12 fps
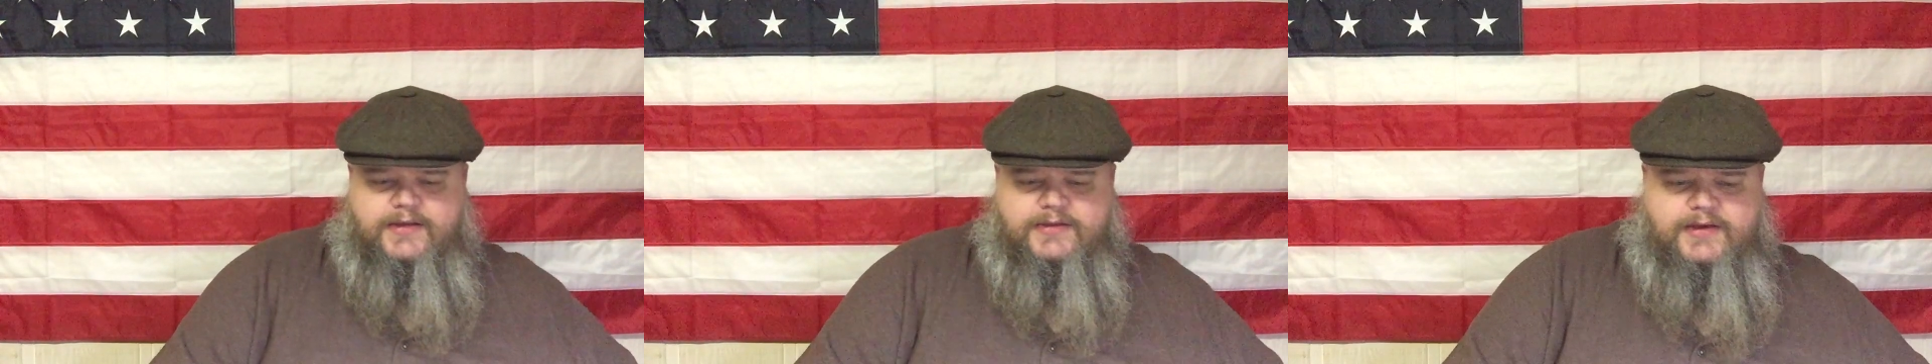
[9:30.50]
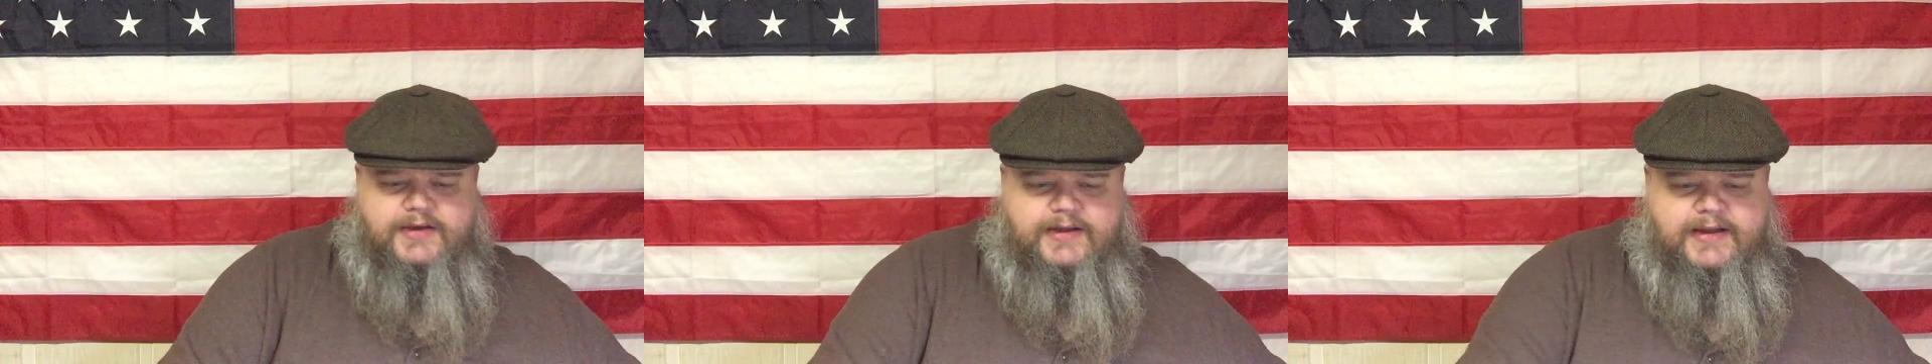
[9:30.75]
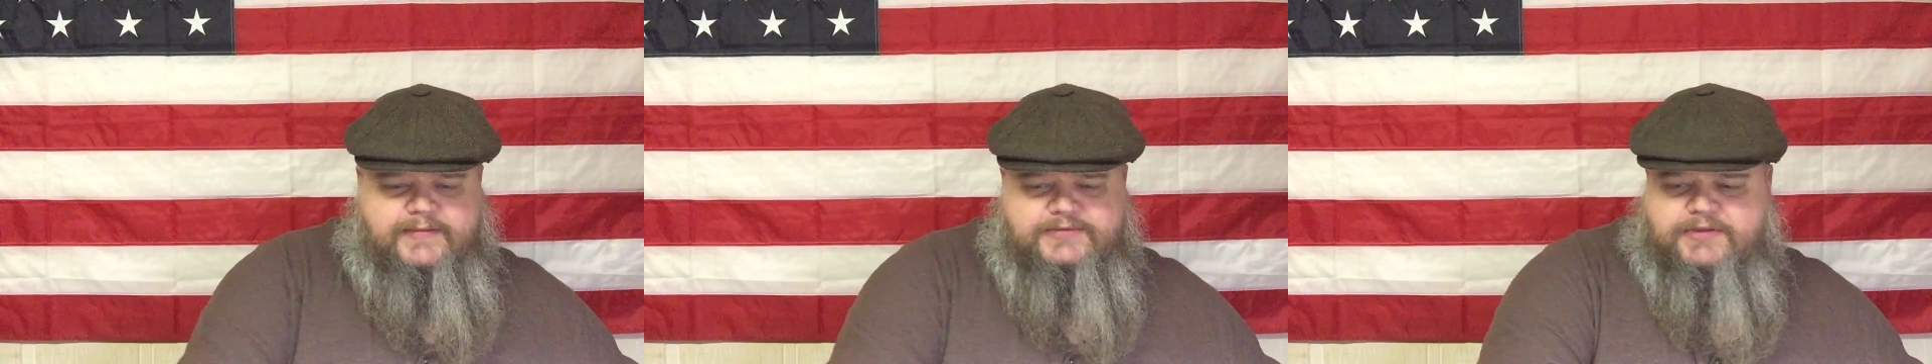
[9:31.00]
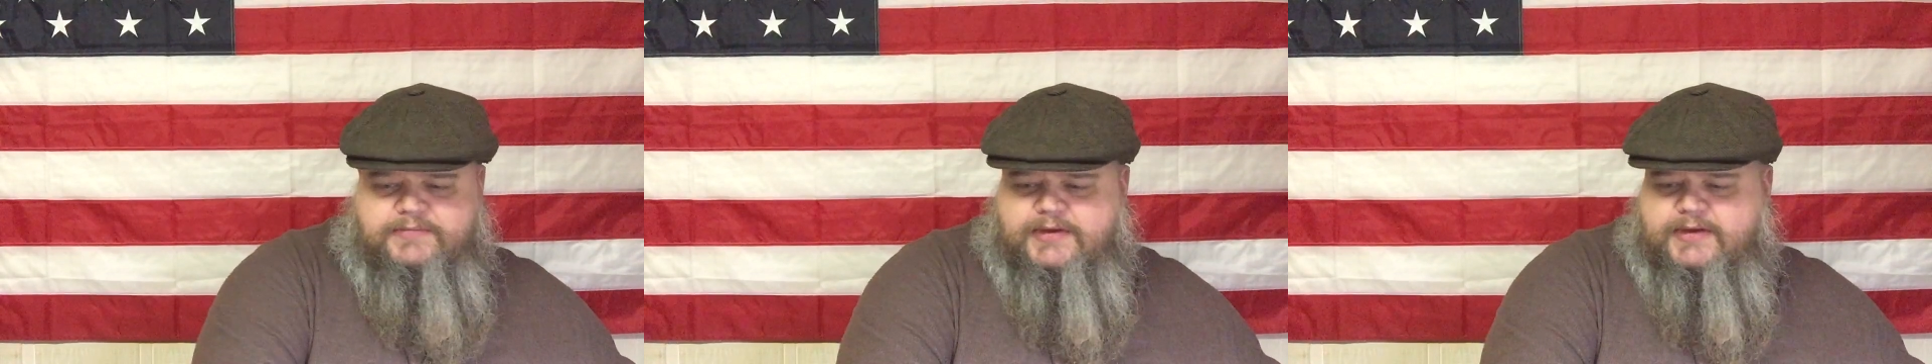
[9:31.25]
Thought I'd have
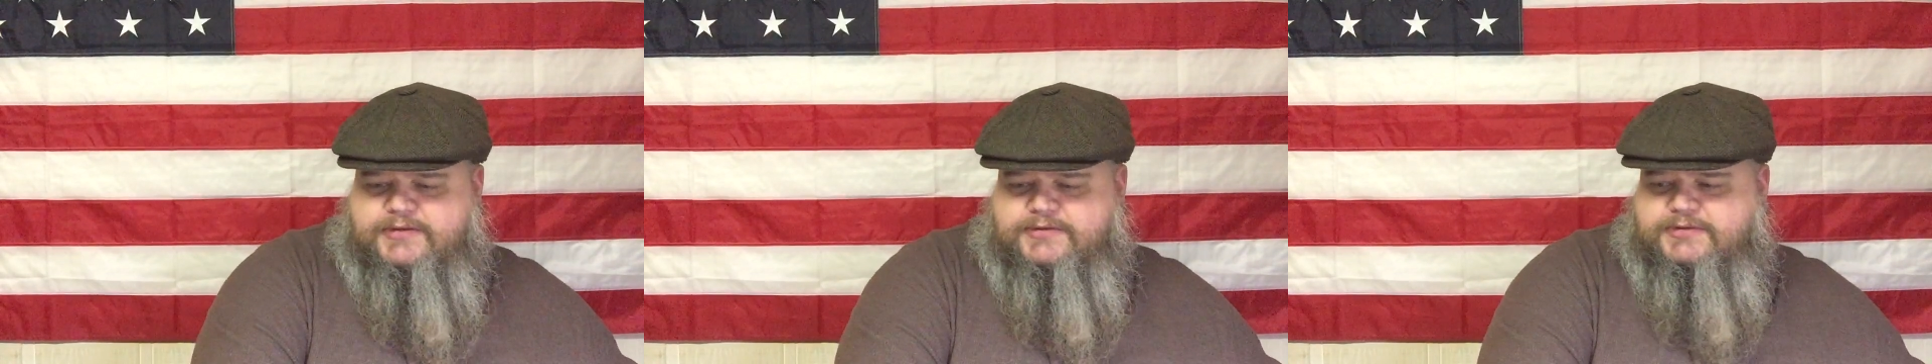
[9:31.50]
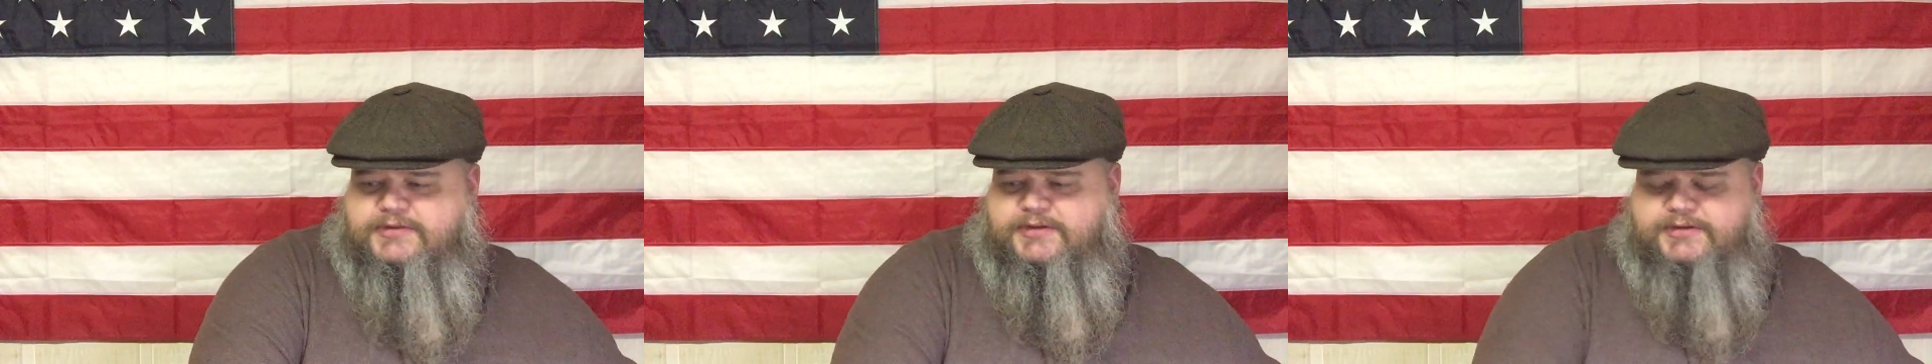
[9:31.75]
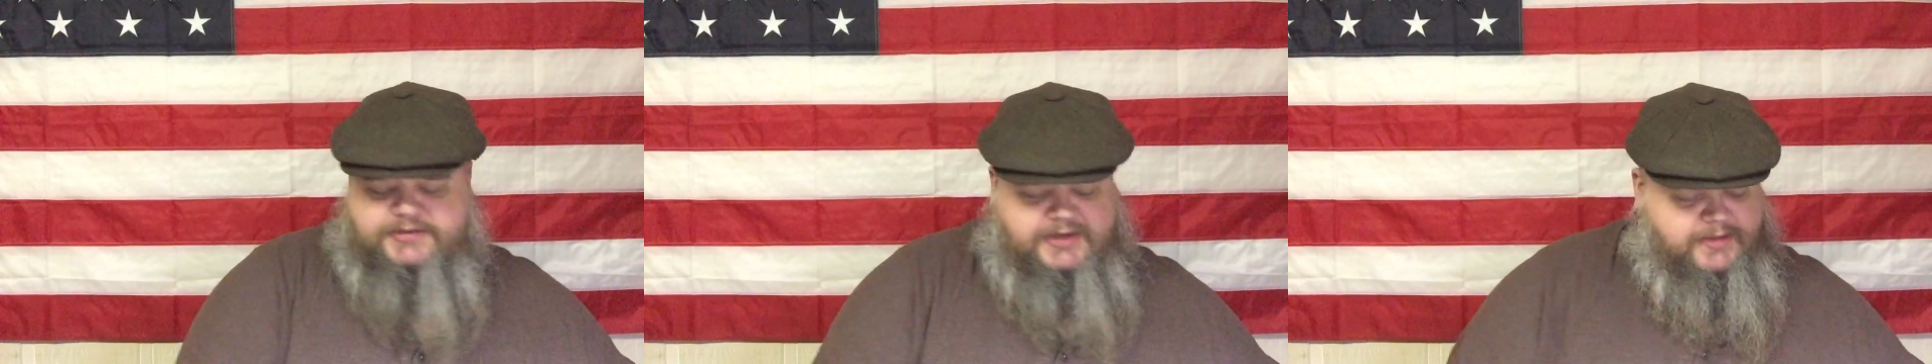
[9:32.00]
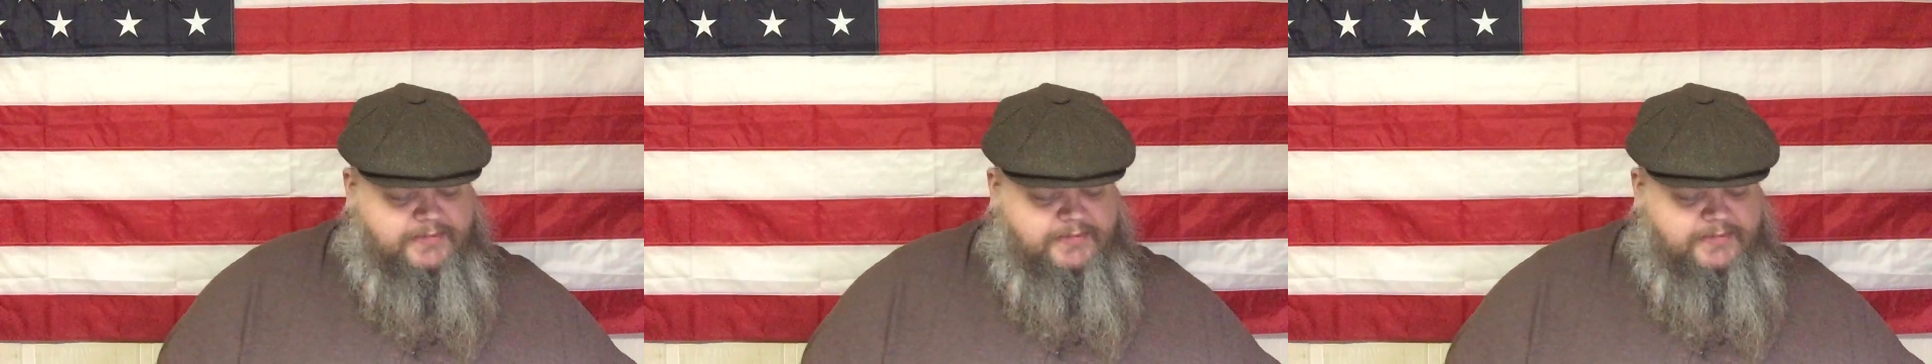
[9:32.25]
something interesting to say,